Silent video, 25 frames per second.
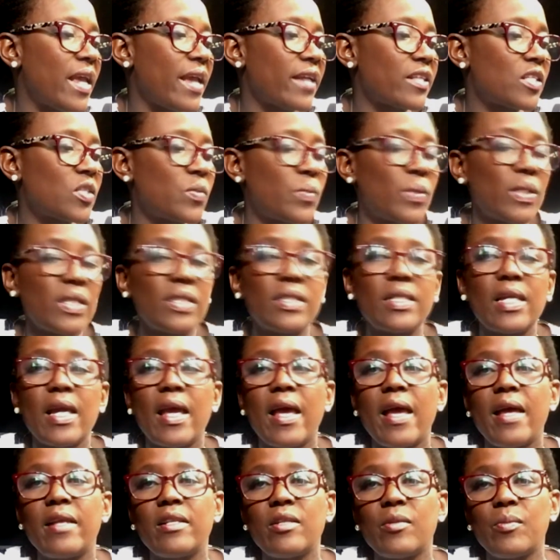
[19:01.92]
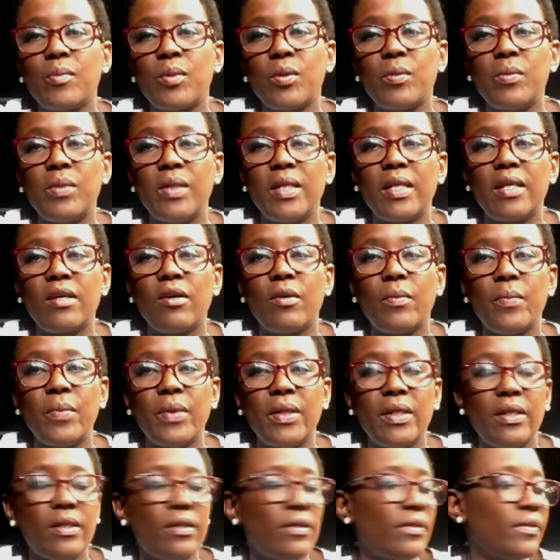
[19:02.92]
expert and public
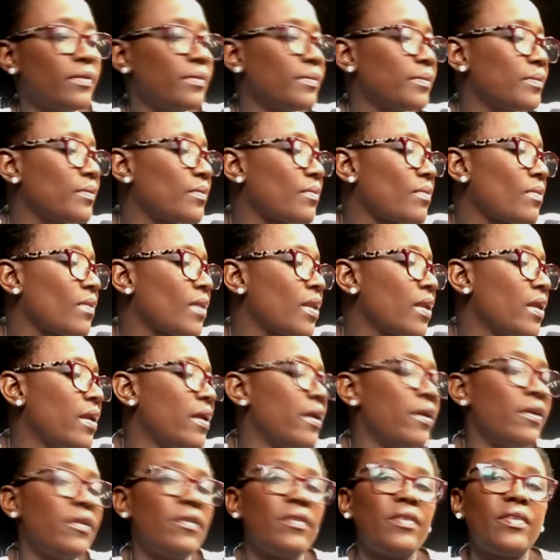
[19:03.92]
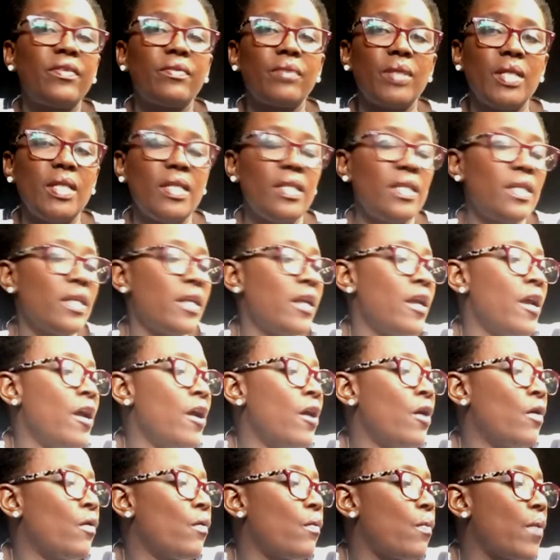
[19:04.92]
opinion. 3.
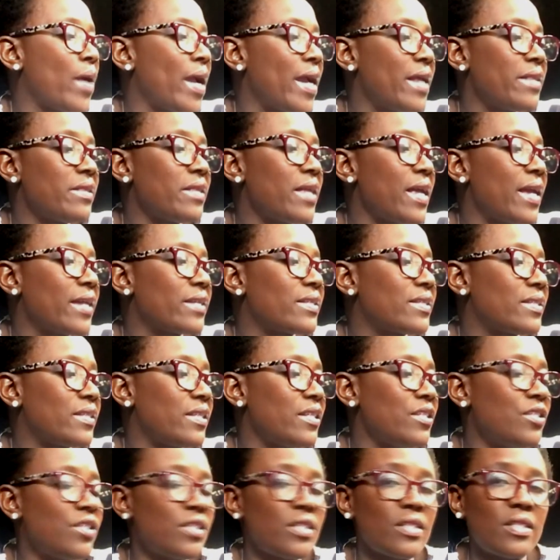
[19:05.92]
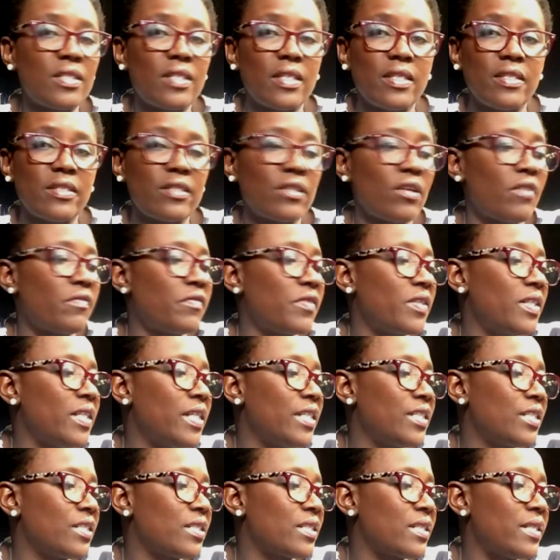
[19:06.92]
Where the exigencies of a
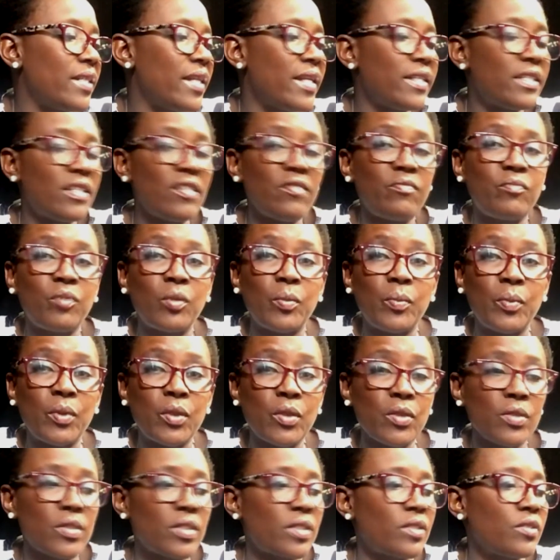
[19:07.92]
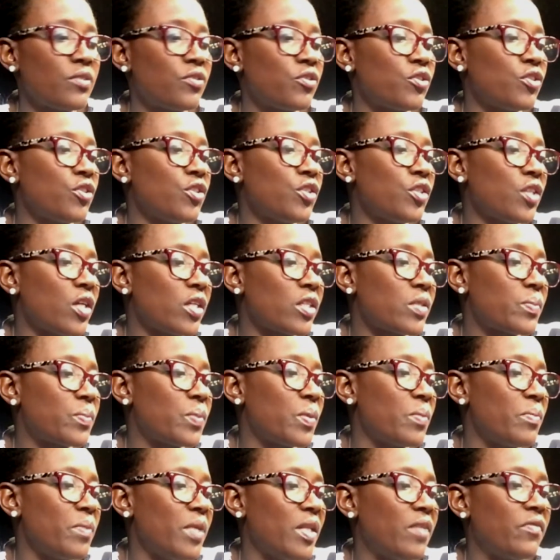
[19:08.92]
legislative proposal do not
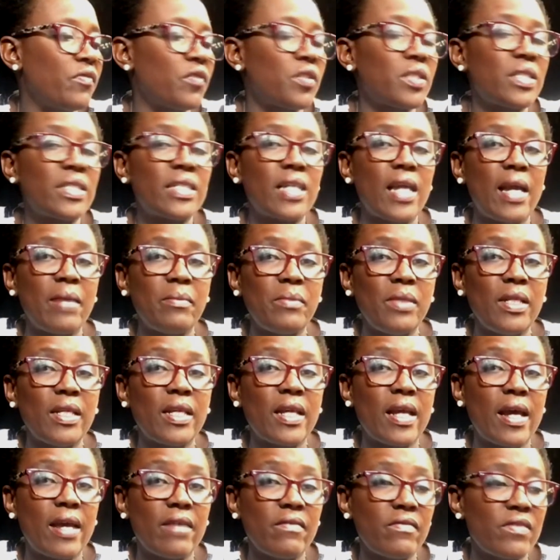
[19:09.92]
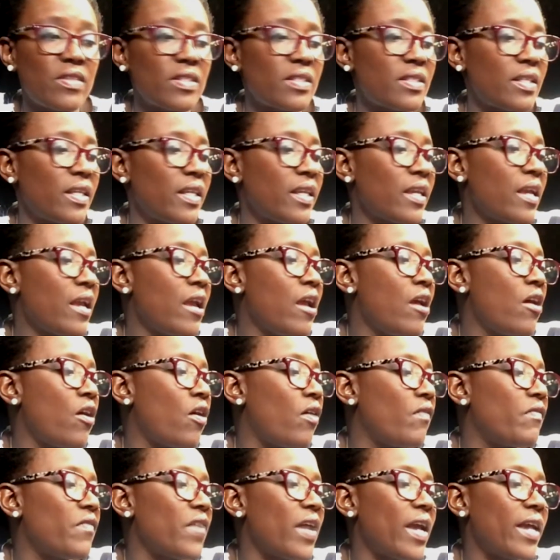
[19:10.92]
permit for timely canvassing
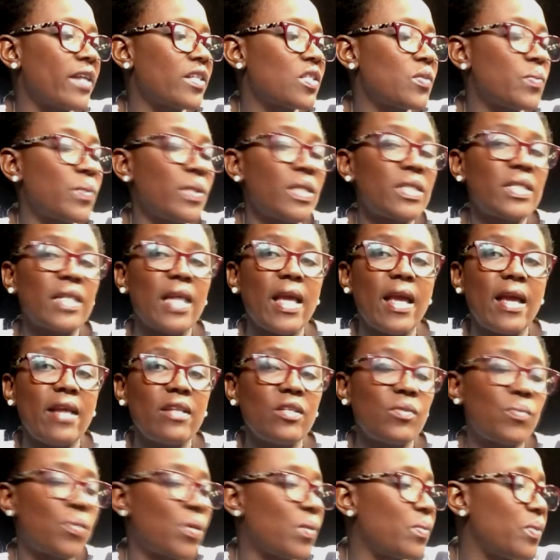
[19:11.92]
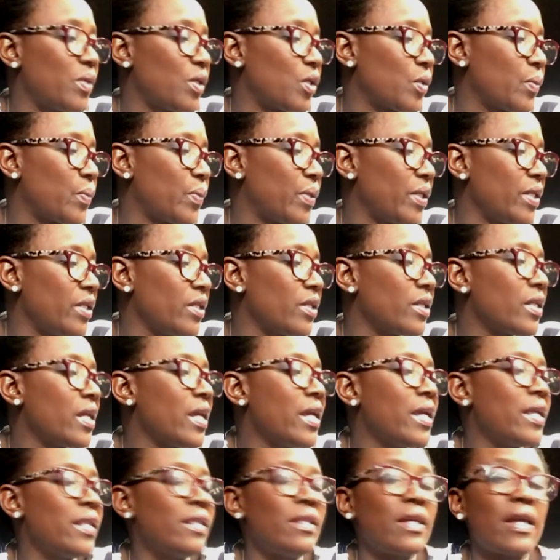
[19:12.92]
of expert and public opinion,
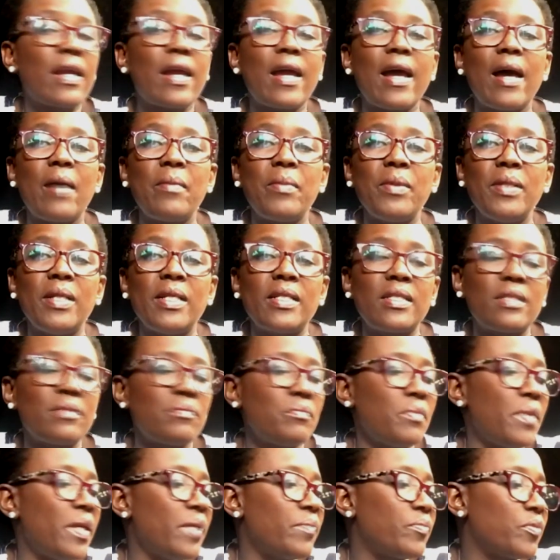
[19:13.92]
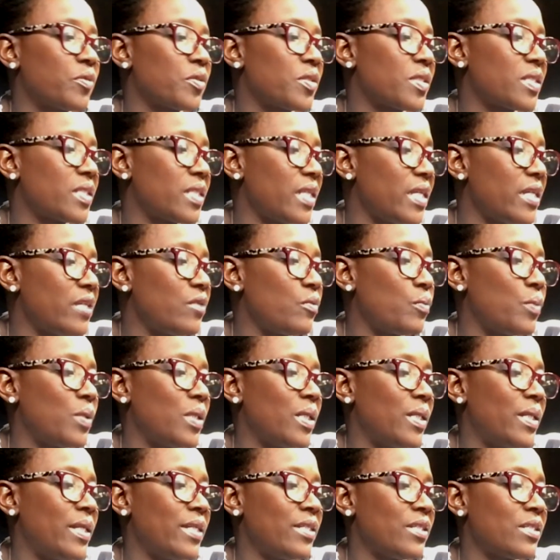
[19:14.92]
the Cabinet may proceed with the
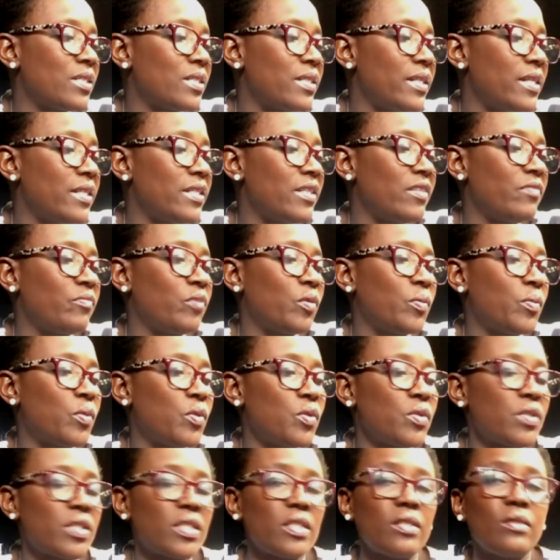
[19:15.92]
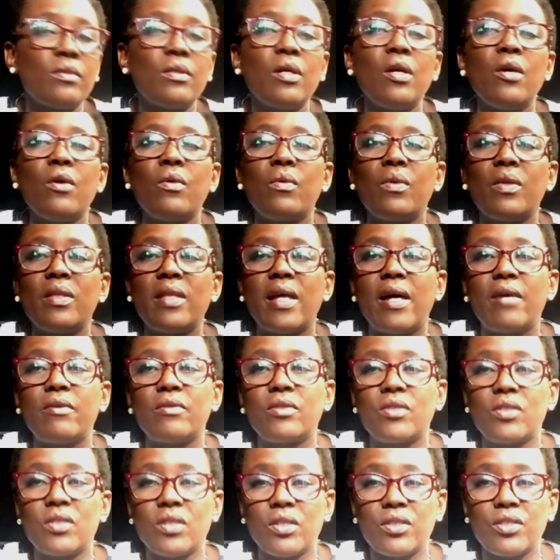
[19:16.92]
legislative proposal without
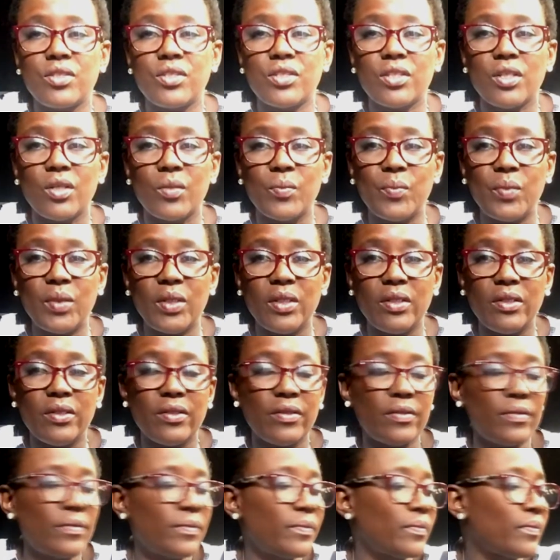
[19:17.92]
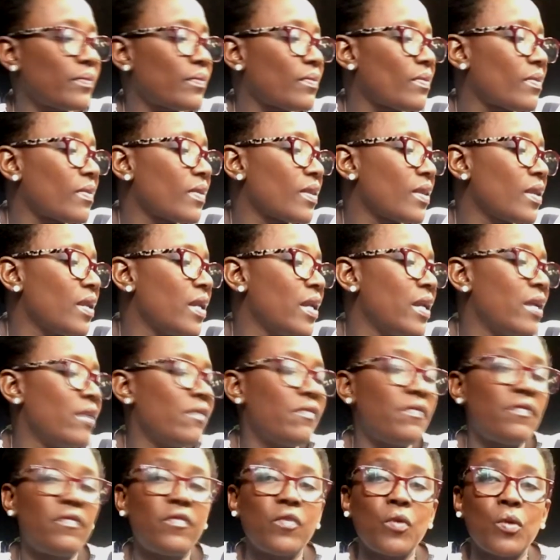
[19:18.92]
such opinion.
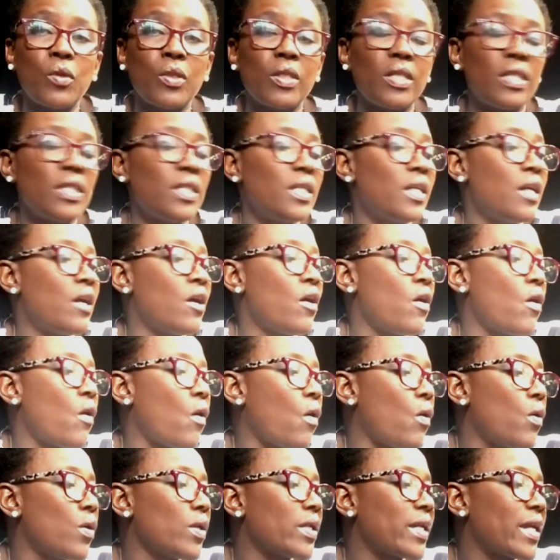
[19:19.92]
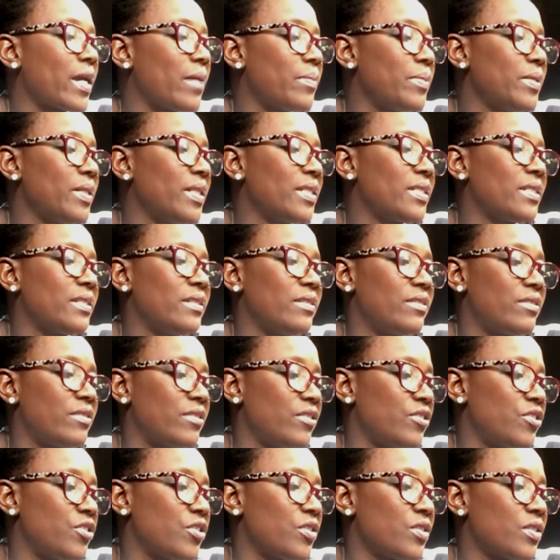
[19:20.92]
4. All Cabinet
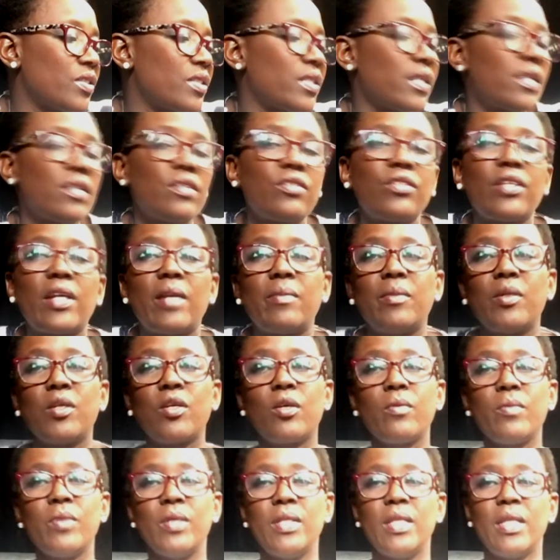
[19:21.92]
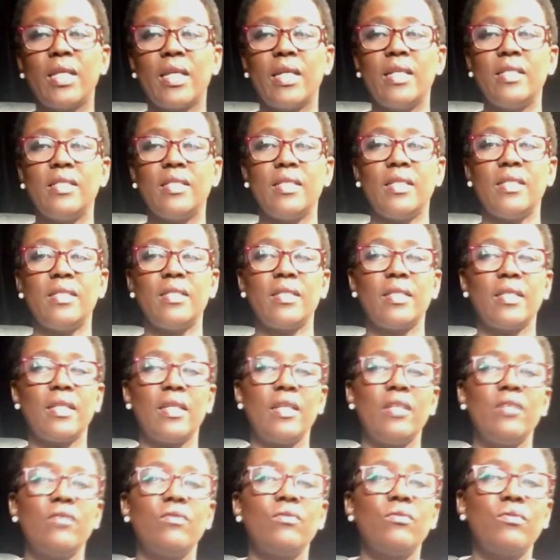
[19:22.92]
decisions shall be communicated
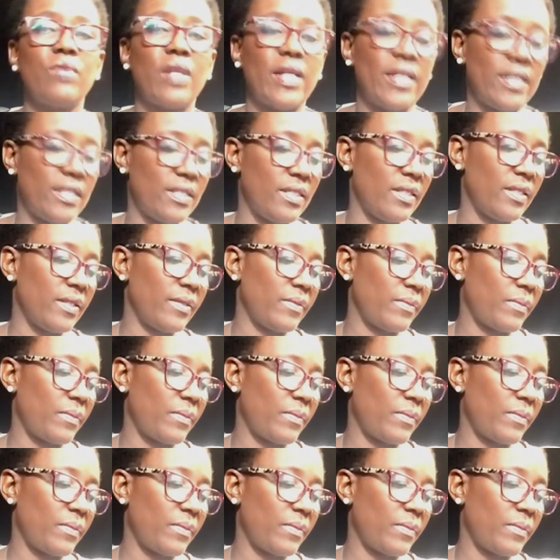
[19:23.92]
in writing.